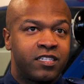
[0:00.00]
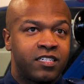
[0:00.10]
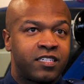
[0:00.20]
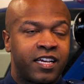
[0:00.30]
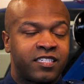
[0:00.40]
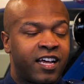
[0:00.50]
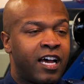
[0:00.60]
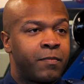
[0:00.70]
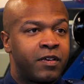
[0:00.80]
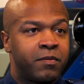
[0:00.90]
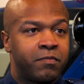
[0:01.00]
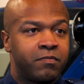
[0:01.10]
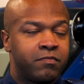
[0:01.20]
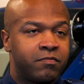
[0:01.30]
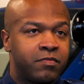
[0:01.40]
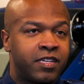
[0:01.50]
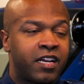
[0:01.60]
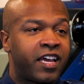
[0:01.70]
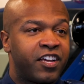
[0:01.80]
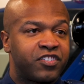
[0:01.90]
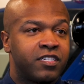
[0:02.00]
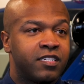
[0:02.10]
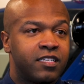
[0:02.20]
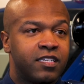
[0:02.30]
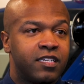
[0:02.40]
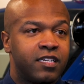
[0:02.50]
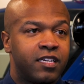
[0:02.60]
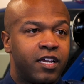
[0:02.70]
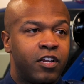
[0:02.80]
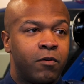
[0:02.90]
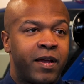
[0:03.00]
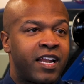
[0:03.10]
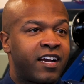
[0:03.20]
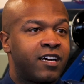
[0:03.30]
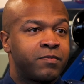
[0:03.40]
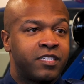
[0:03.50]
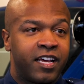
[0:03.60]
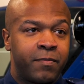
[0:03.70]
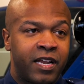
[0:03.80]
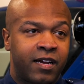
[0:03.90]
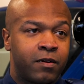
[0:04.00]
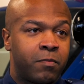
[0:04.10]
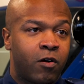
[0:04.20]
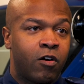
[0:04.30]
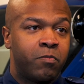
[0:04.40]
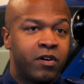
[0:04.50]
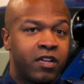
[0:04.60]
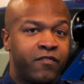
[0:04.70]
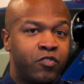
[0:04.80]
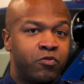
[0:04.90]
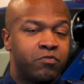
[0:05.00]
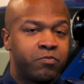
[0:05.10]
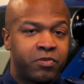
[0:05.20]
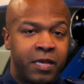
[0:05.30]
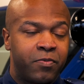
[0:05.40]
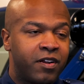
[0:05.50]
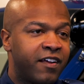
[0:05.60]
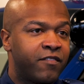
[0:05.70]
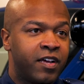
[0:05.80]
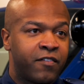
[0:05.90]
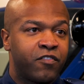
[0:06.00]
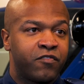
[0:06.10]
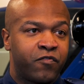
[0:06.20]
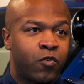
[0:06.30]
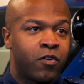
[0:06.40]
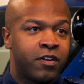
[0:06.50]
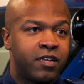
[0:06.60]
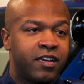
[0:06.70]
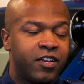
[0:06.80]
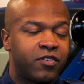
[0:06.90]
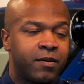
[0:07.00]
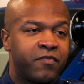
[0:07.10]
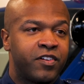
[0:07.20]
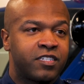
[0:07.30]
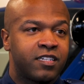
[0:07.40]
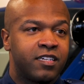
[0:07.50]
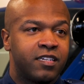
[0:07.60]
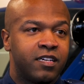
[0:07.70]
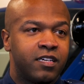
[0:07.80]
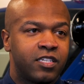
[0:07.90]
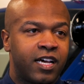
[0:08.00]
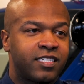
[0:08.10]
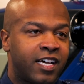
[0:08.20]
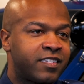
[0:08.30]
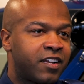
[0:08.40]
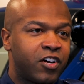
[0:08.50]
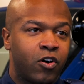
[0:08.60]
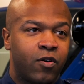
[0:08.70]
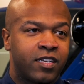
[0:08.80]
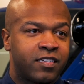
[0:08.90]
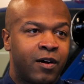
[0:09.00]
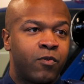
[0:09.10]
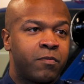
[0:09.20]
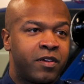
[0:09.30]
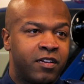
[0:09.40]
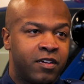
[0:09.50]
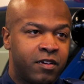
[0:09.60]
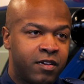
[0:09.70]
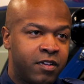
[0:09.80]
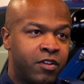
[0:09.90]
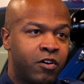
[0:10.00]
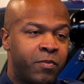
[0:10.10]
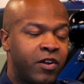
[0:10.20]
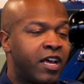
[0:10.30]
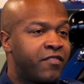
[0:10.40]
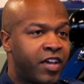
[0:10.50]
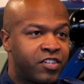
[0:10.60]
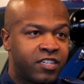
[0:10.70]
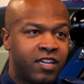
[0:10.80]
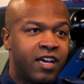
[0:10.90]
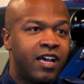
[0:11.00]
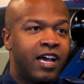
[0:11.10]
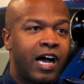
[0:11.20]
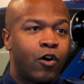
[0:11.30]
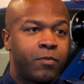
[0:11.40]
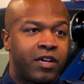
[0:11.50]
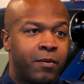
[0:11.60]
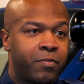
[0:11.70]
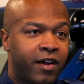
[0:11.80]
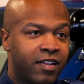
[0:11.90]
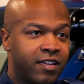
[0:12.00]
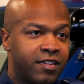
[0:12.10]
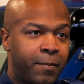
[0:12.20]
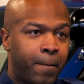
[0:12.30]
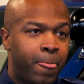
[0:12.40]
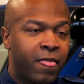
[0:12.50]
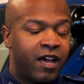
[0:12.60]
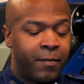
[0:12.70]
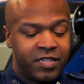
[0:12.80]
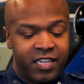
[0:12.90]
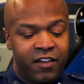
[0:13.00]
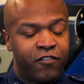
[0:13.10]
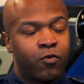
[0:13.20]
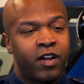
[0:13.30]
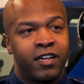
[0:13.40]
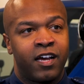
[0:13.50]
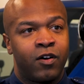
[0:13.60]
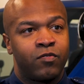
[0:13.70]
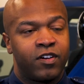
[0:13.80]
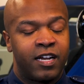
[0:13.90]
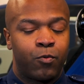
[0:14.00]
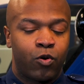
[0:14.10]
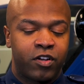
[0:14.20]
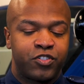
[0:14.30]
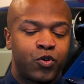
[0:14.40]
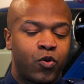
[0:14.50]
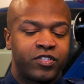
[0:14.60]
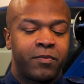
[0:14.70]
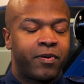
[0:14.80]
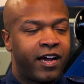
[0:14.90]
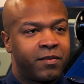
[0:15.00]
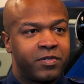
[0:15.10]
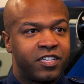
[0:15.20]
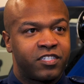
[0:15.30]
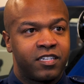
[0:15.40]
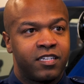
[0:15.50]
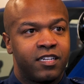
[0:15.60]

just takes time and dedication. You know, it may not come today, it may not come tomorrow, but if you keep putting effort for it, it'll come eventually. I set a goal. I said I want to be, you know, be on aviation. I want to become a pilot. I'm a TFO right now, and I'm working towards that pilot position.